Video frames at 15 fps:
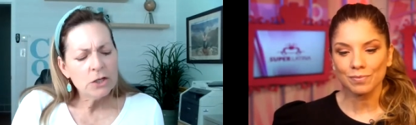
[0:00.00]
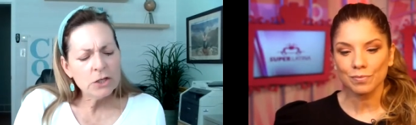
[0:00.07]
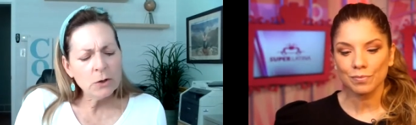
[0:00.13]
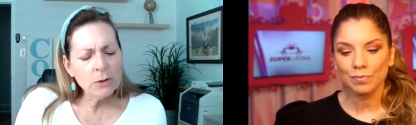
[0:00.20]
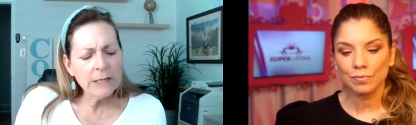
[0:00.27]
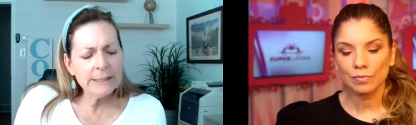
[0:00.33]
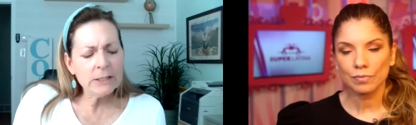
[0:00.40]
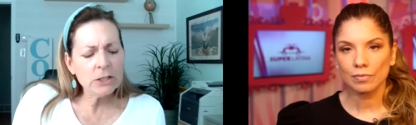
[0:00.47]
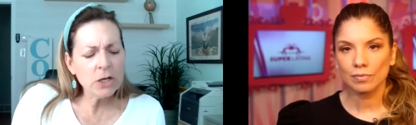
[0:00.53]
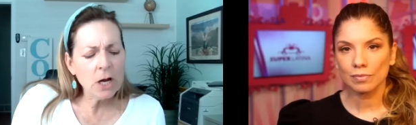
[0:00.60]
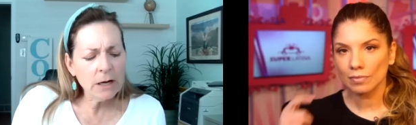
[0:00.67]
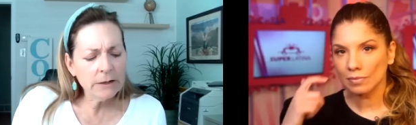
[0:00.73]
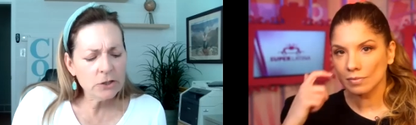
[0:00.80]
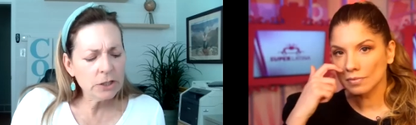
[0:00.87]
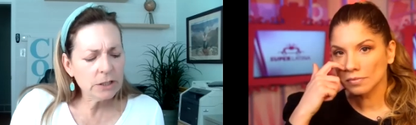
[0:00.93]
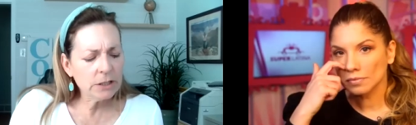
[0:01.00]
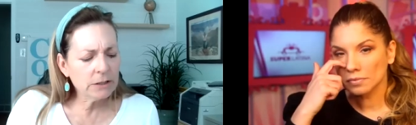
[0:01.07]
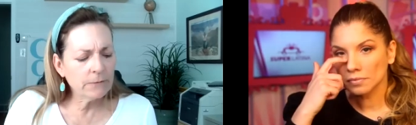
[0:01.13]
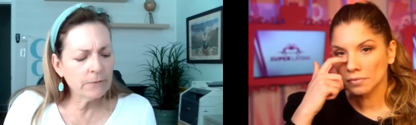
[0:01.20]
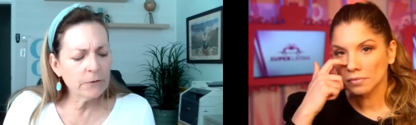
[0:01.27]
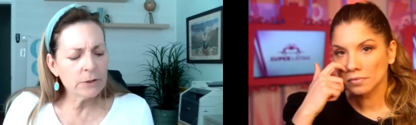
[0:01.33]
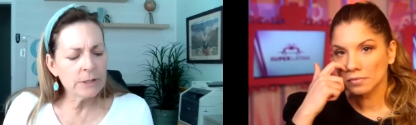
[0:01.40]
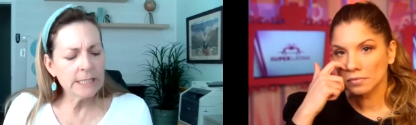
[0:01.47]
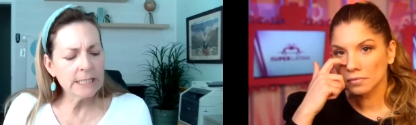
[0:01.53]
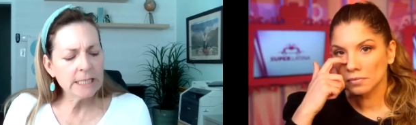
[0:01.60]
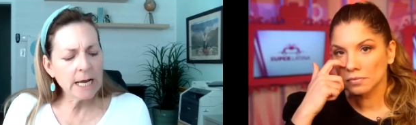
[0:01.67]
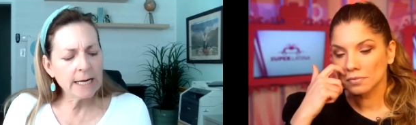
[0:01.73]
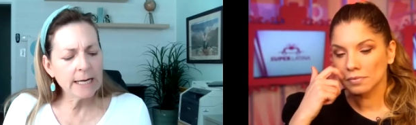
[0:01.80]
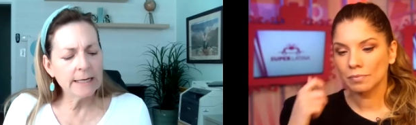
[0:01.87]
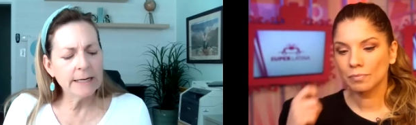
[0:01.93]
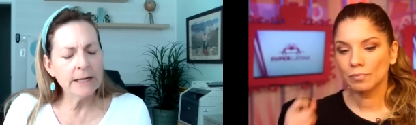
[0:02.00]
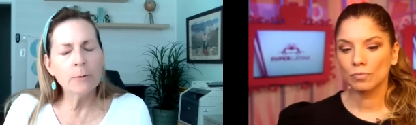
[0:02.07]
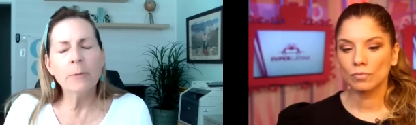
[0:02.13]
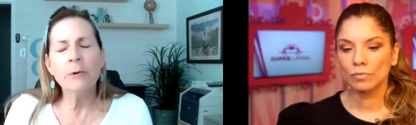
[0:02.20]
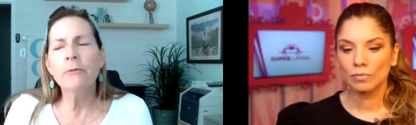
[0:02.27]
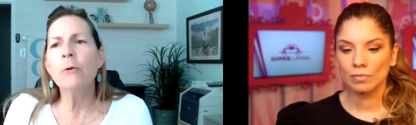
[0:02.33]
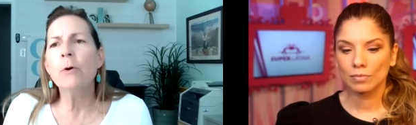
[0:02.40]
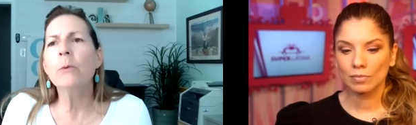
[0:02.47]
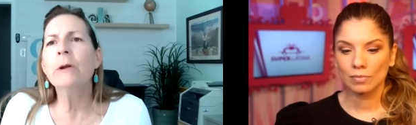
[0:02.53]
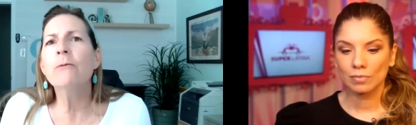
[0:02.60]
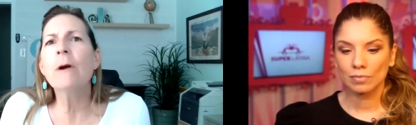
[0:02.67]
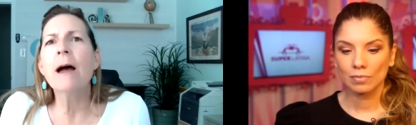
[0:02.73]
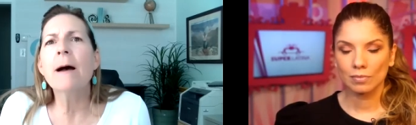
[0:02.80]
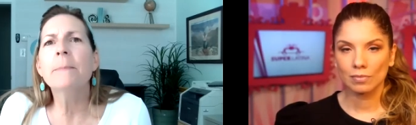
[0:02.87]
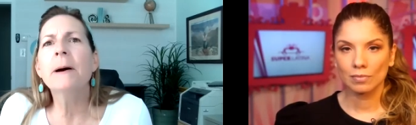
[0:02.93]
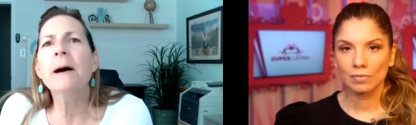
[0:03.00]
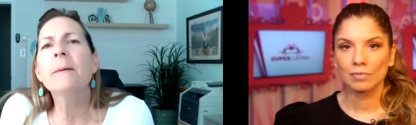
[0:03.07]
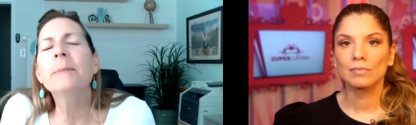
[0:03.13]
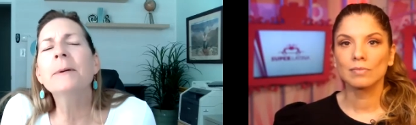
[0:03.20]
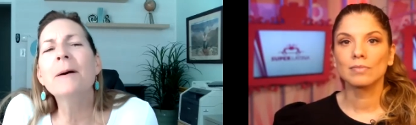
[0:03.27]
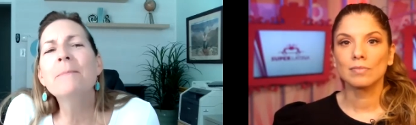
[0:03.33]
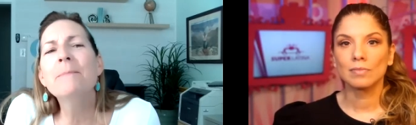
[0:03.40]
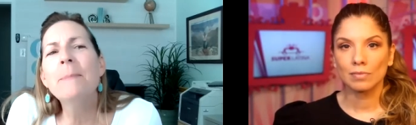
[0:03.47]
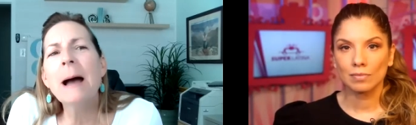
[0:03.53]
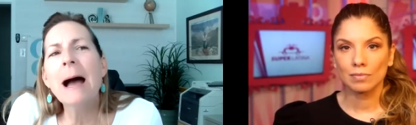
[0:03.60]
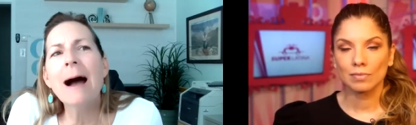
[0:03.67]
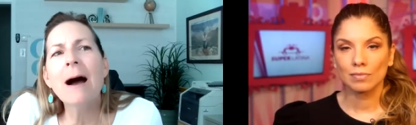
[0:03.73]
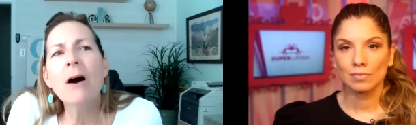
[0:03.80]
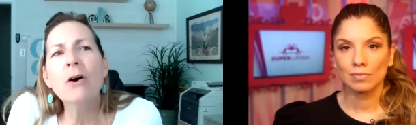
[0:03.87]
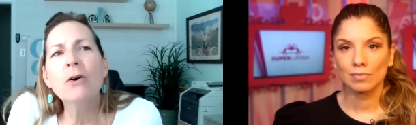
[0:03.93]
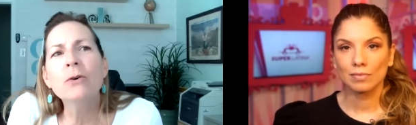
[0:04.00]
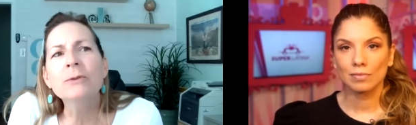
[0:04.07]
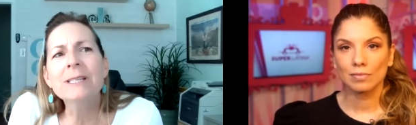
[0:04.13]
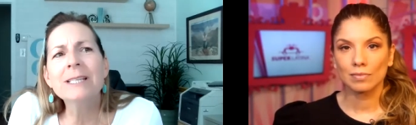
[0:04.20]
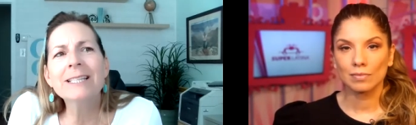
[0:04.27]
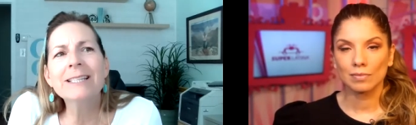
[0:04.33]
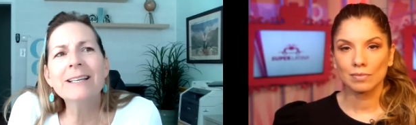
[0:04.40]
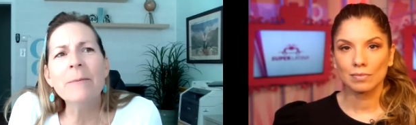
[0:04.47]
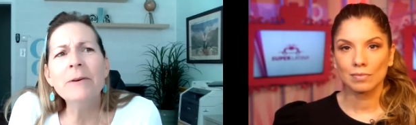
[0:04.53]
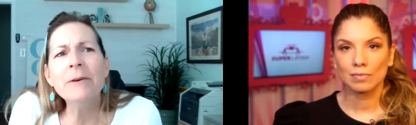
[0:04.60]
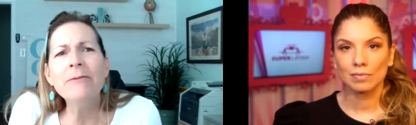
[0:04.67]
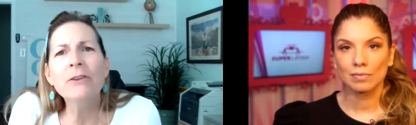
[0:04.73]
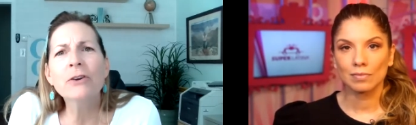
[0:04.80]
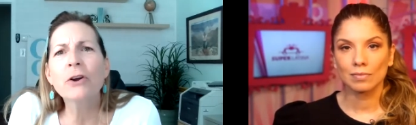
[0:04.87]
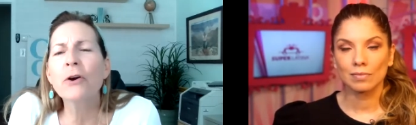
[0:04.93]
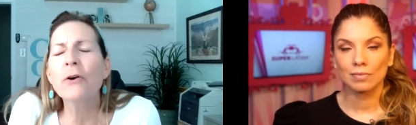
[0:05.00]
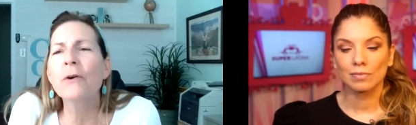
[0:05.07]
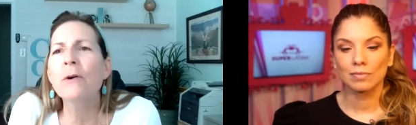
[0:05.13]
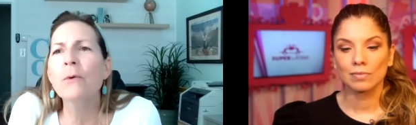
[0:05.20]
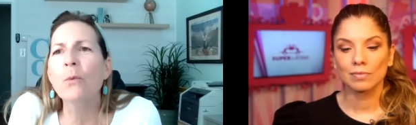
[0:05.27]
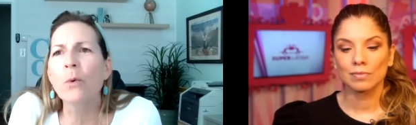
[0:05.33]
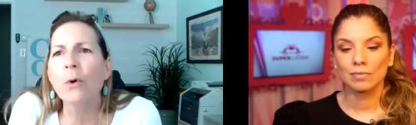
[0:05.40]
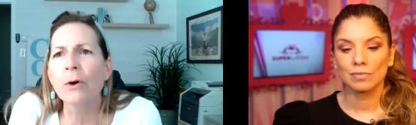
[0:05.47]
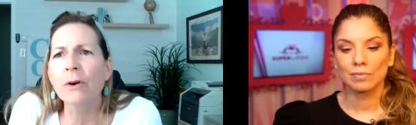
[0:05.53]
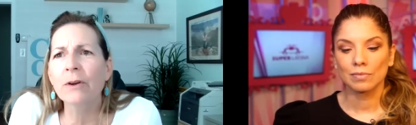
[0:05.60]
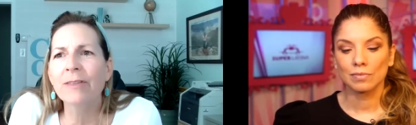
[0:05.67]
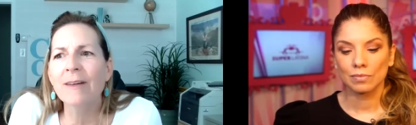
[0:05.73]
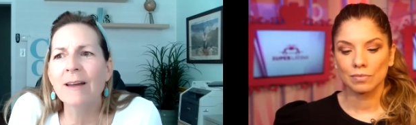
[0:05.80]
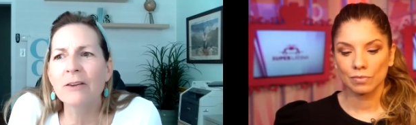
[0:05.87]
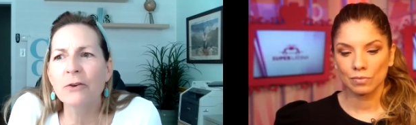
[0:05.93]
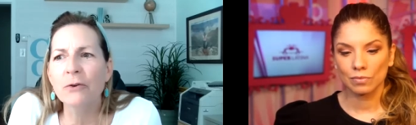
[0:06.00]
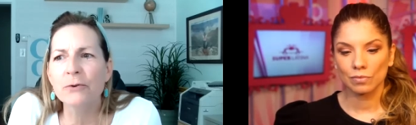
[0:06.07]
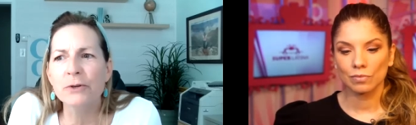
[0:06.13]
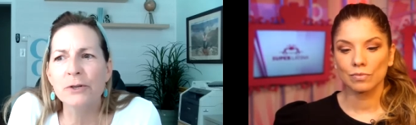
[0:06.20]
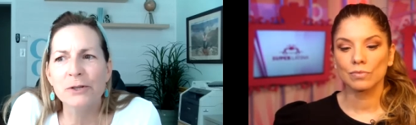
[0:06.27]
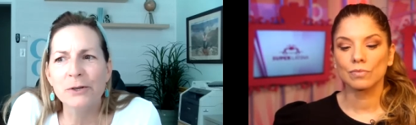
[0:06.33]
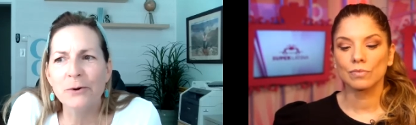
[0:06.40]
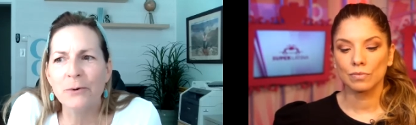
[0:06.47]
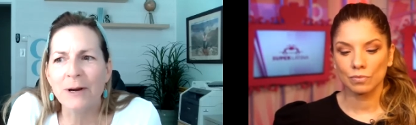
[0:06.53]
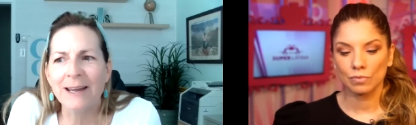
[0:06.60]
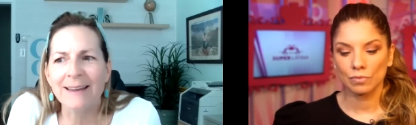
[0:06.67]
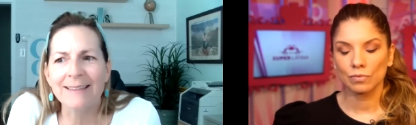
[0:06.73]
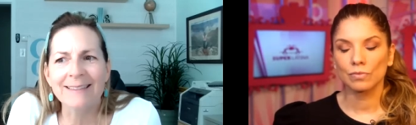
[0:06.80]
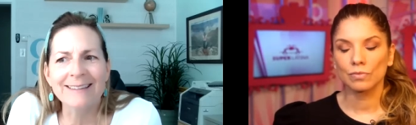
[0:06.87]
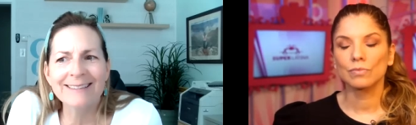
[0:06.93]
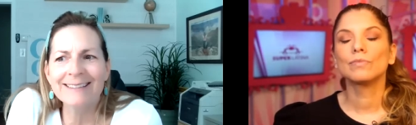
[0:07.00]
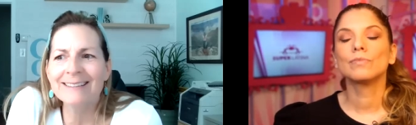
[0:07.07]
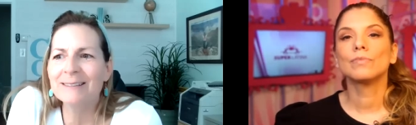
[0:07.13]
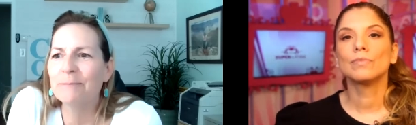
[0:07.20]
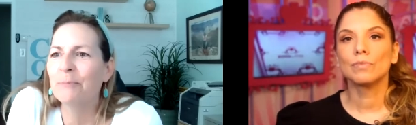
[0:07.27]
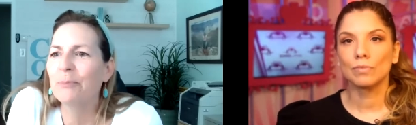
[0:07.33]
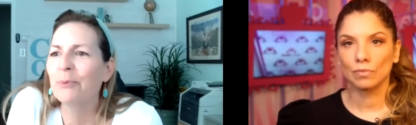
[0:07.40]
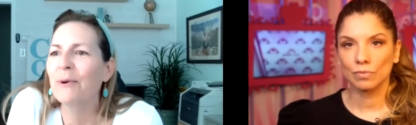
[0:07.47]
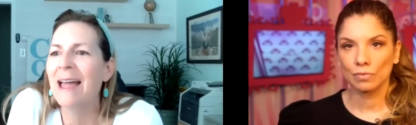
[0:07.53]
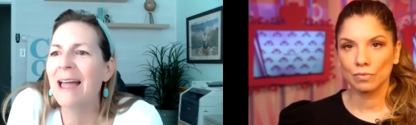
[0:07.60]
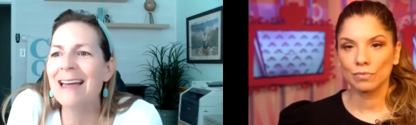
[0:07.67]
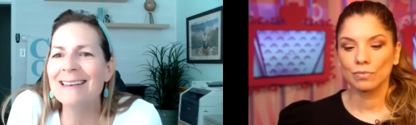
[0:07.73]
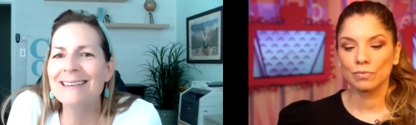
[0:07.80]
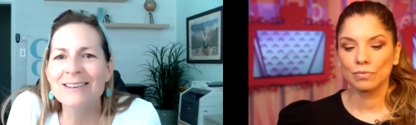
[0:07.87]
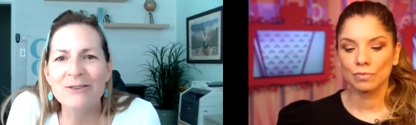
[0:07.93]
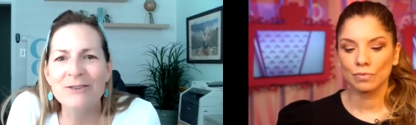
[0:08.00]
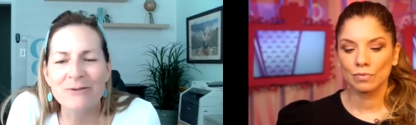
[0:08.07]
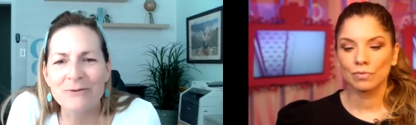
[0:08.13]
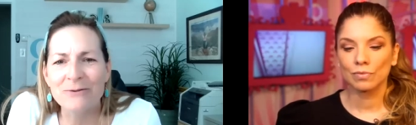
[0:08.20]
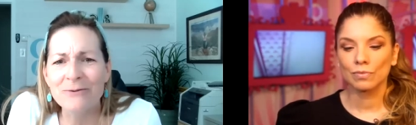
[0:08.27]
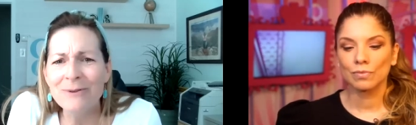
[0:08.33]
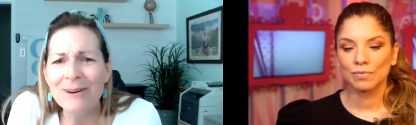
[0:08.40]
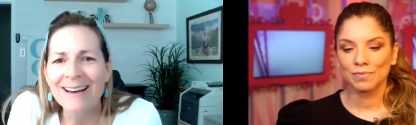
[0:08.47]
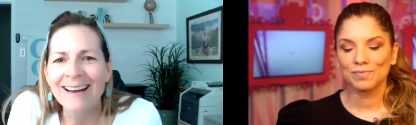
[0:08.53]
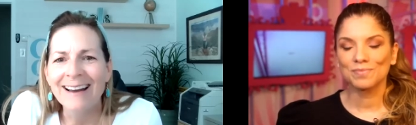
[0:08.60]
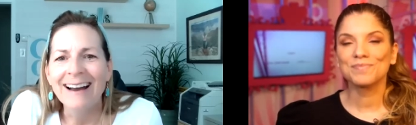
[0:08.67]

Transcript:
Speaker 1: so let's talk just for a second here before we wrap up about some of the current work that you're doing. This is brand new.